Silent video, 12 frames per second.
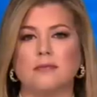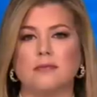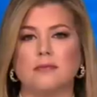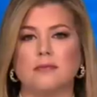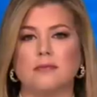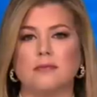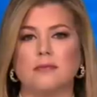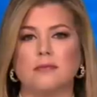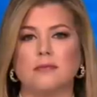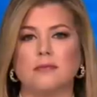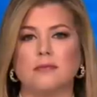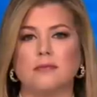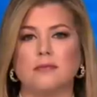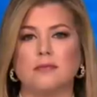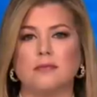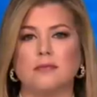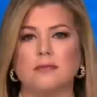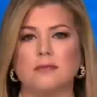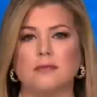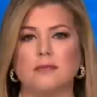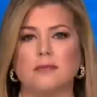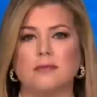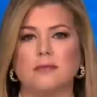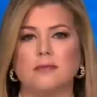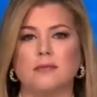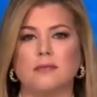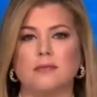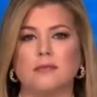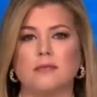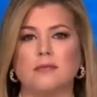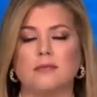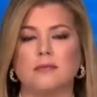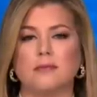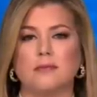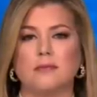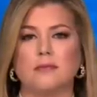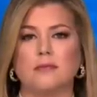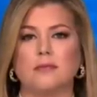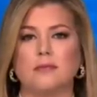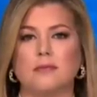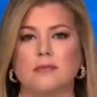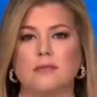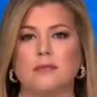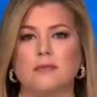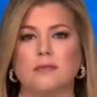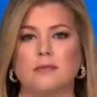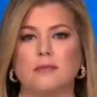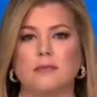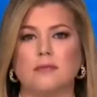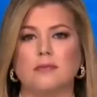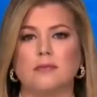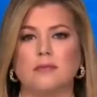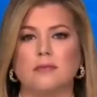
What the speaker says: The person shown says nothing.